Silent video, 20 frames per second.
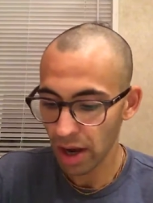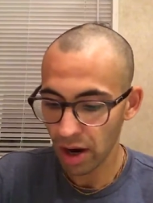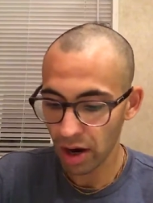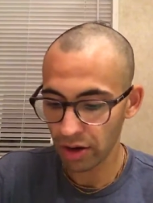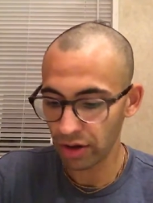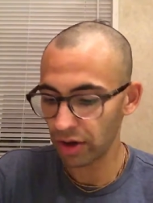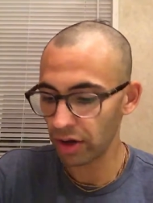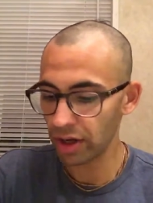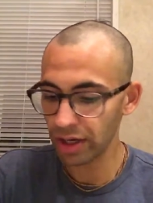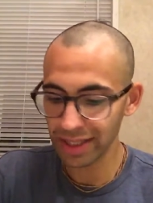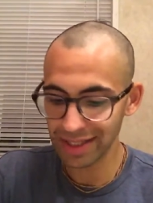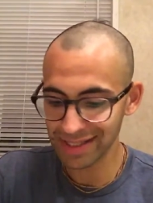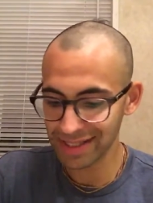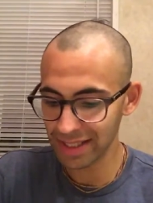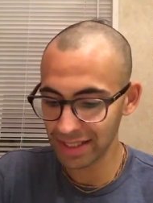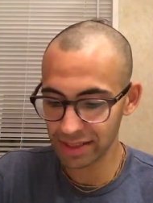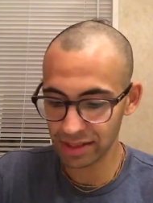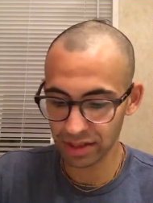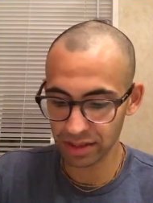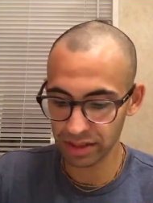are
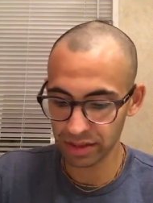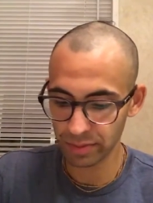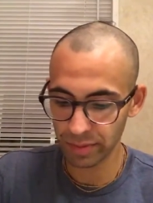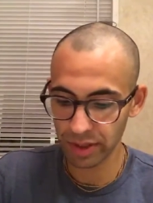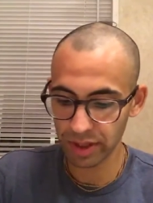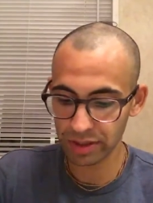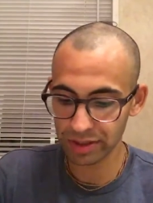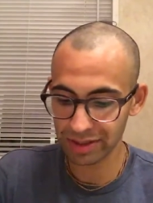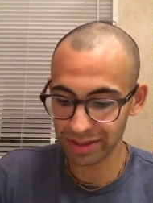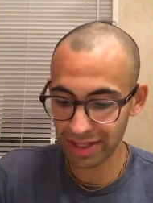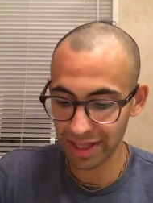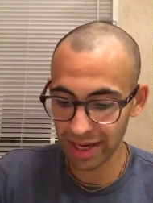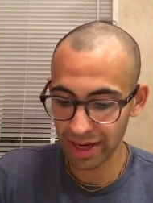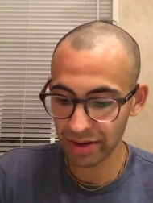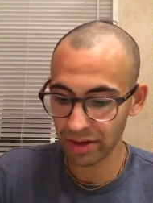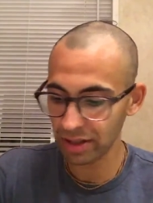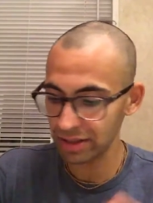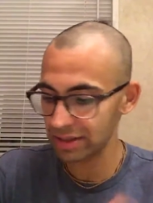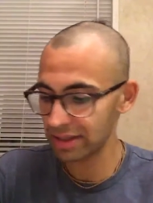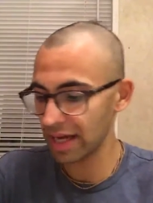non-existent, because
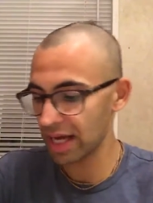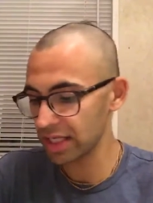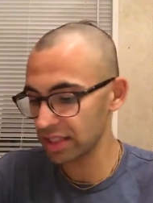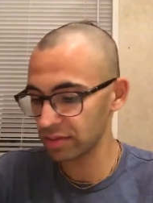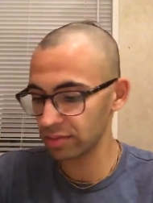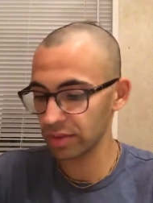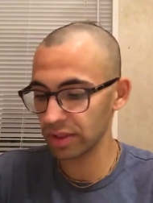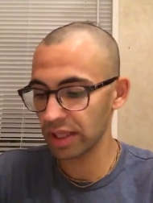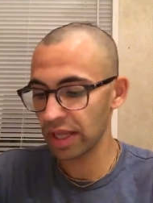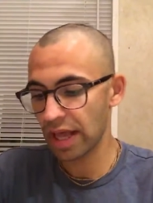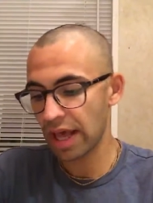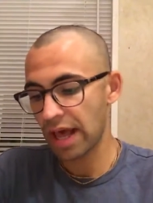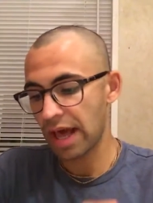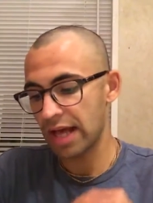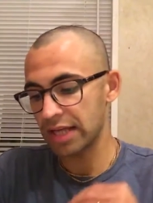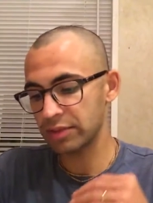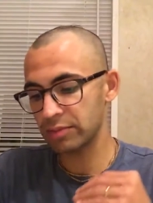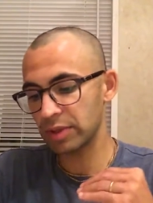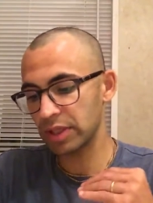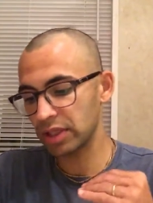their attachment
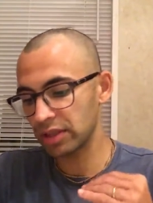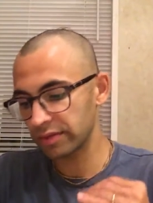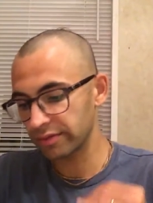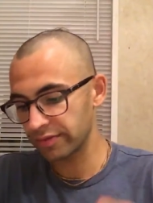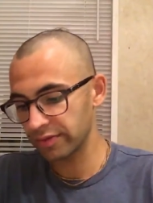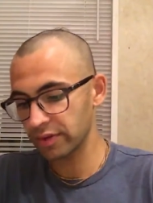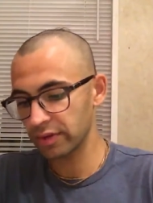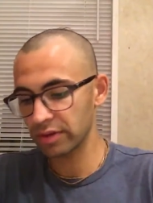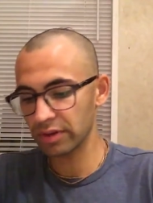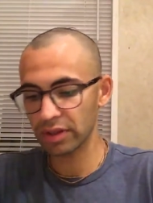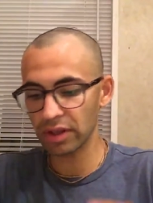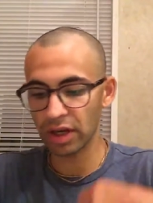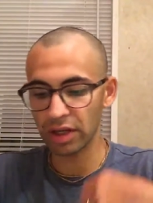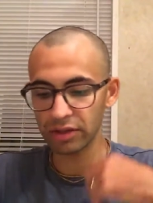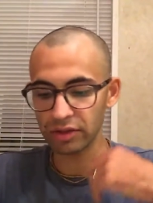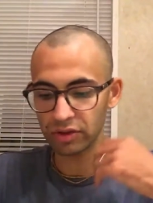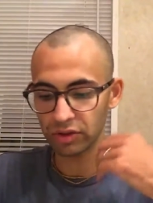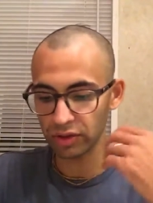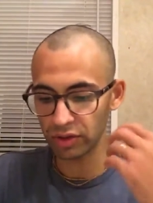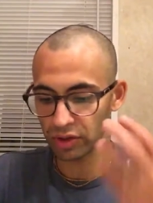has been converted
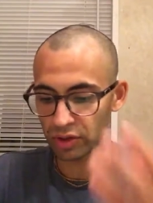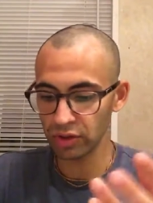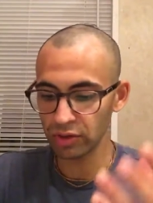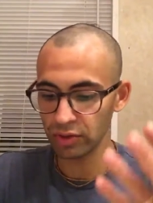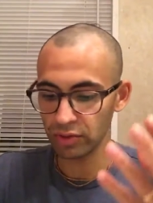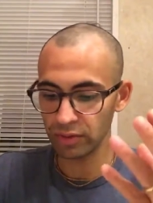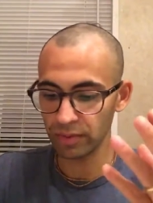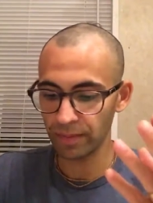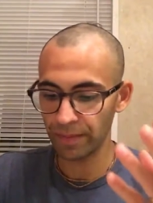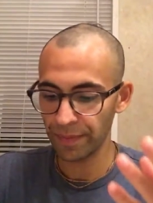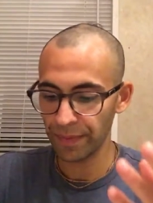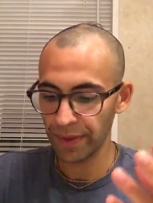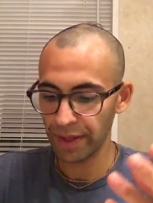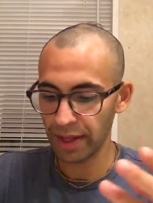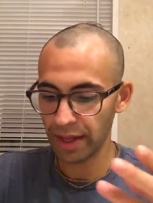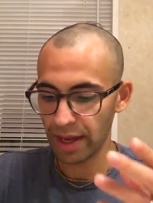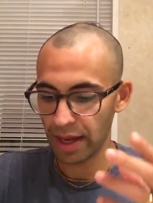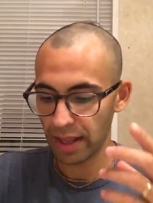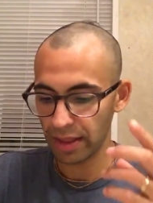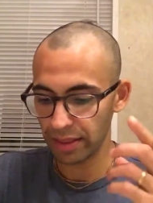unto you,
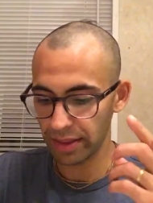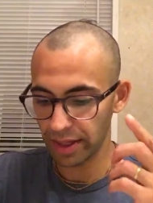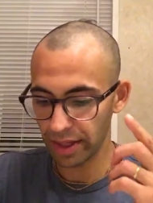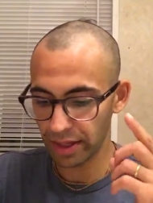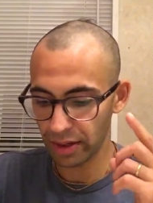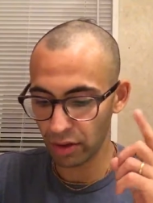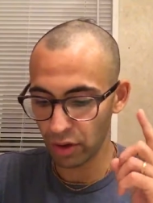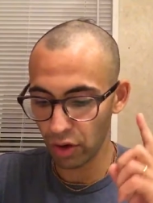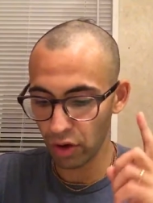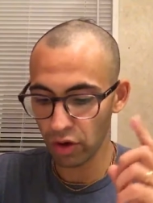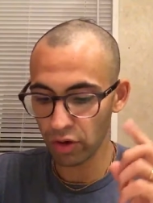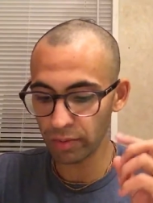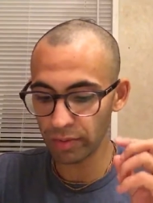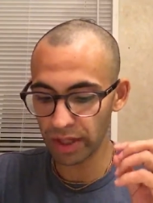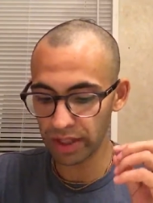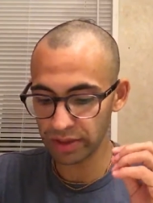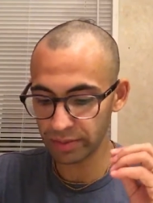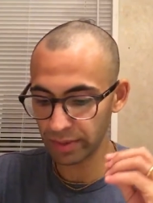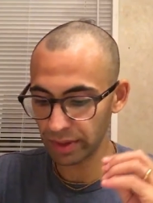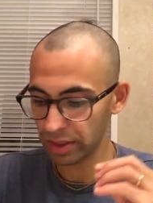and their home
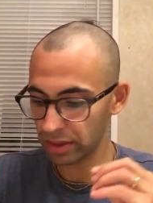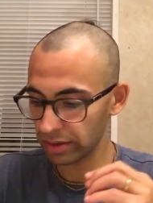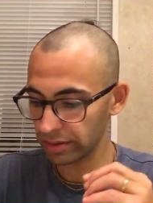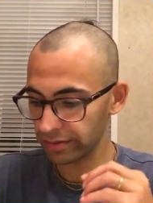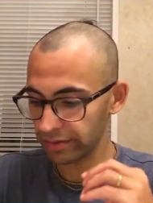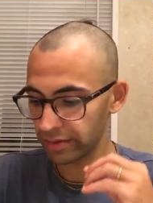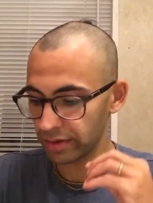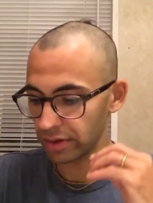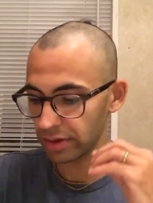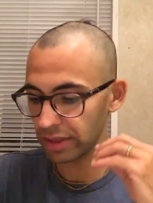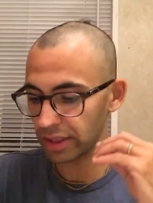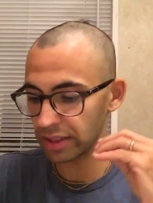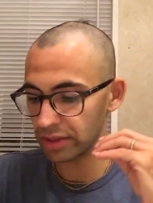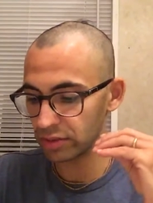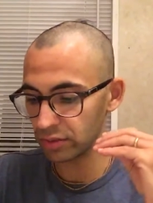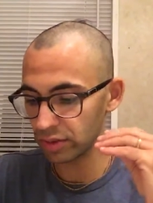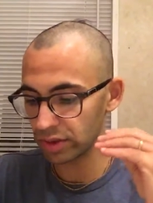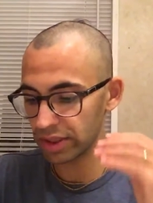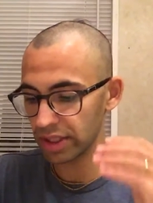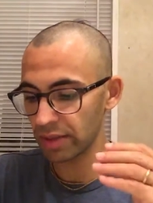has been converted
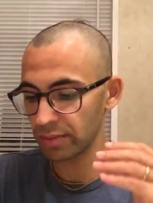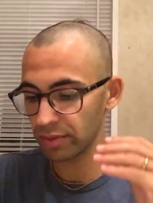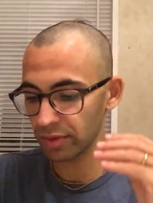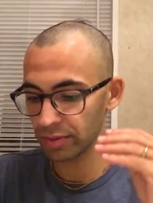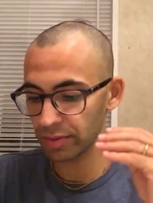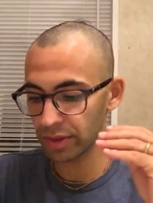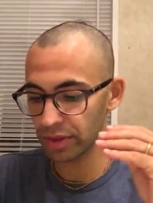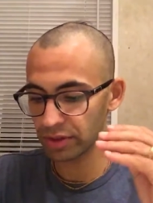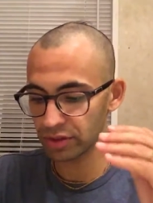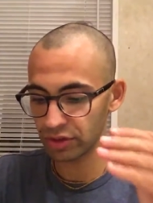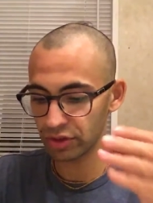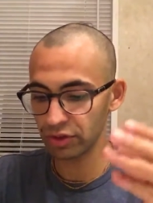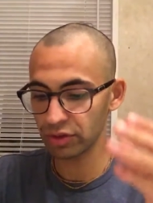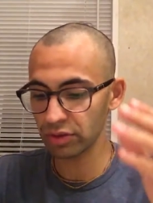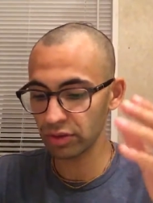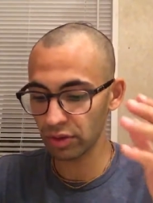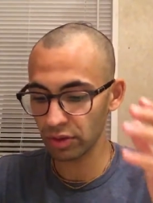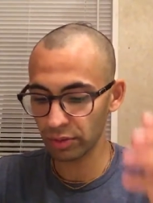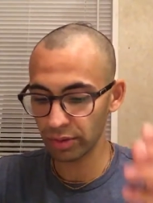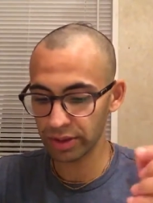into a temple because
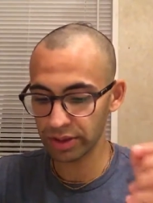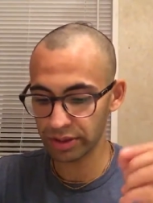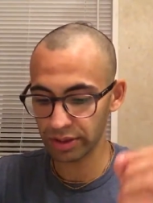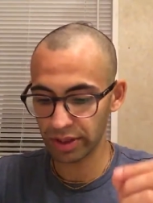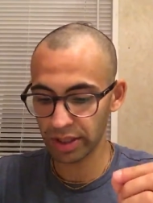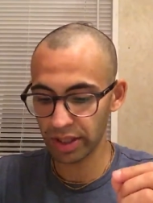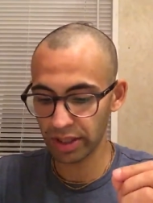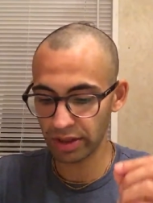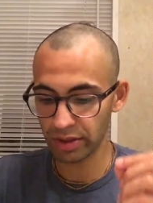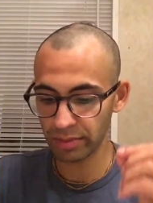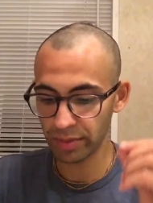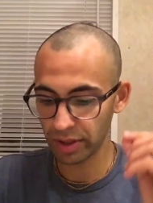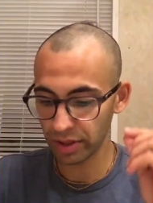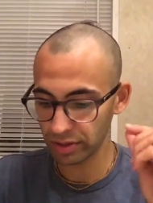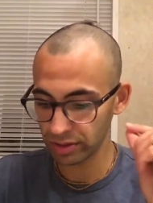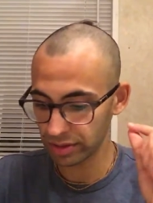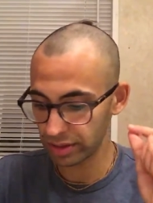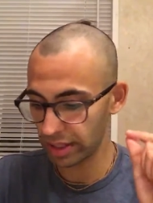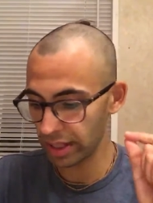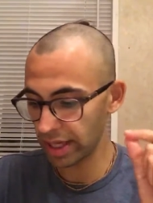you're always there, and
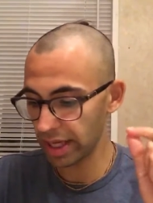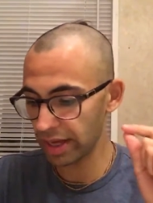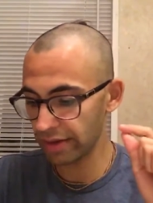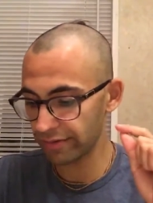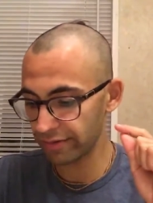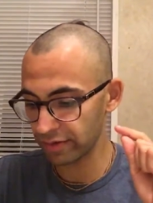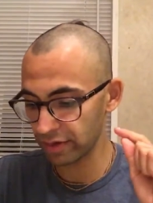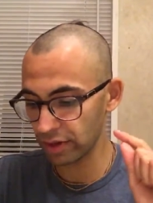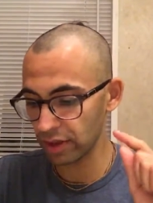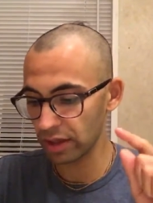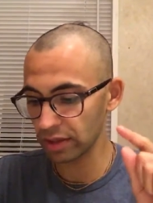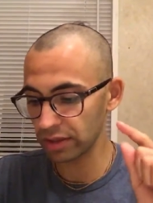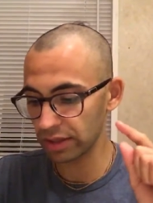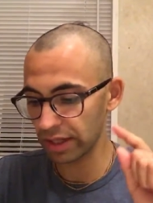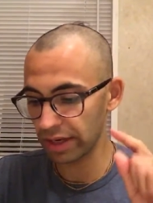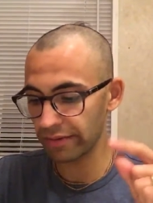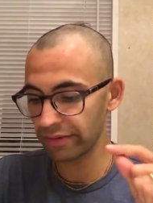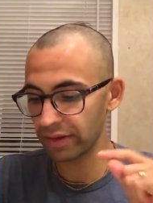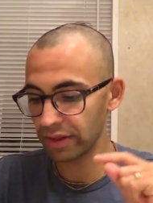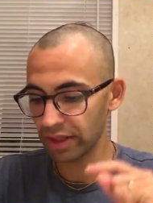because they have forgotten
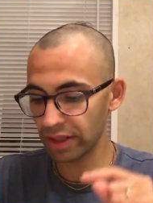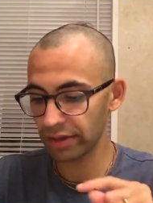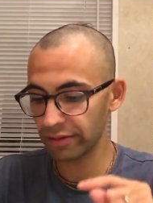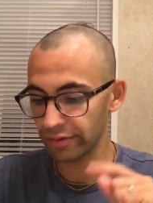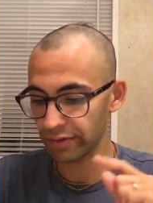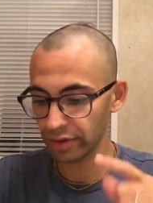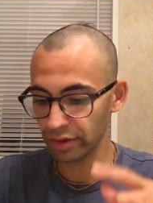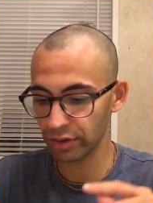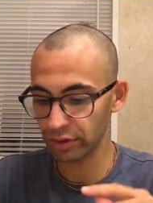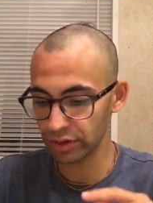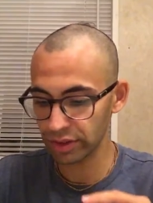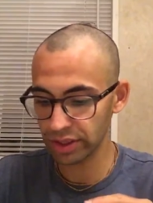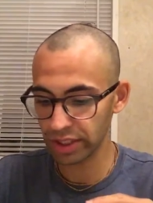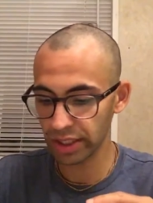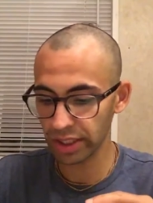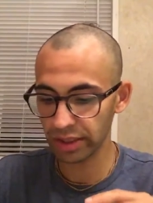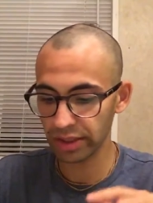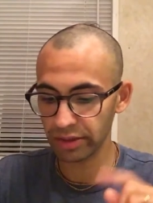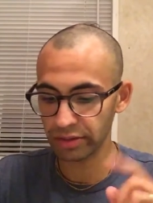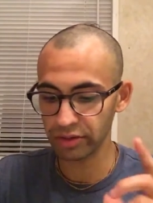everything for your
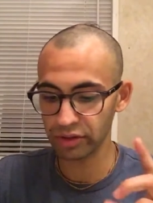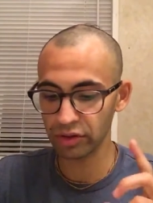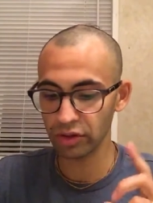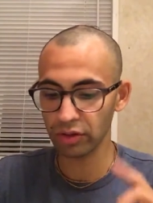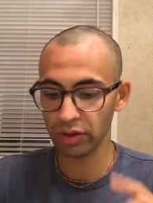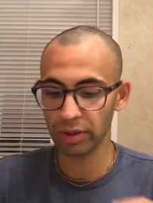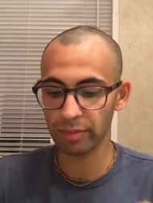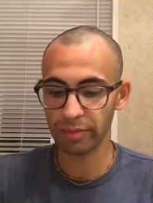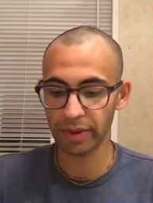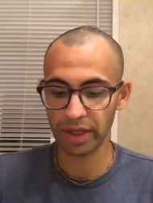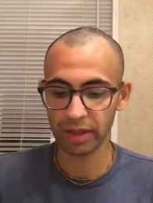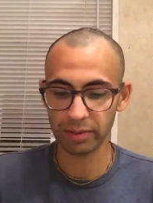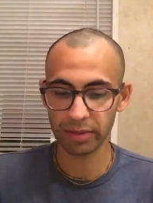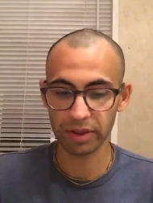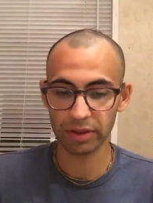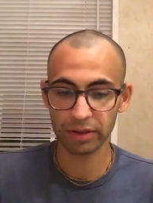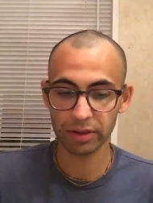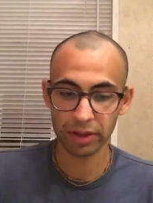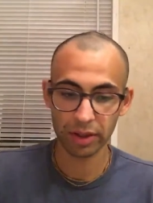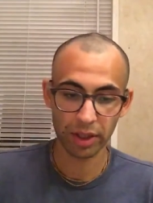sake, there is no impediment.
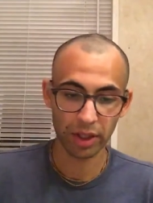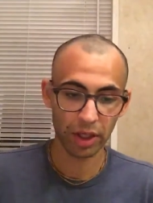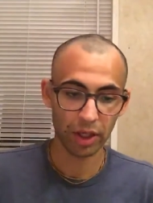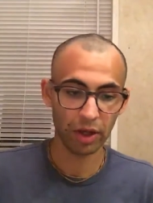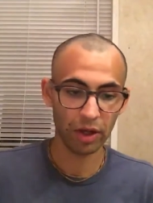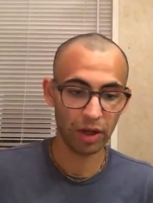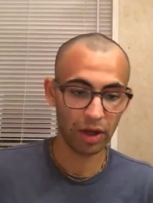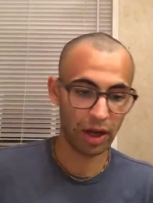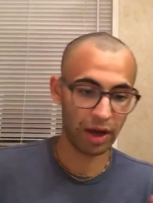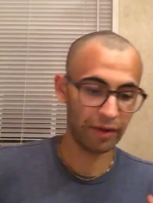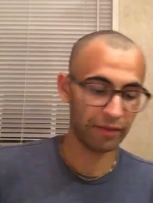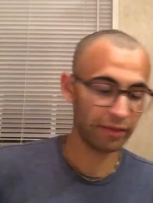I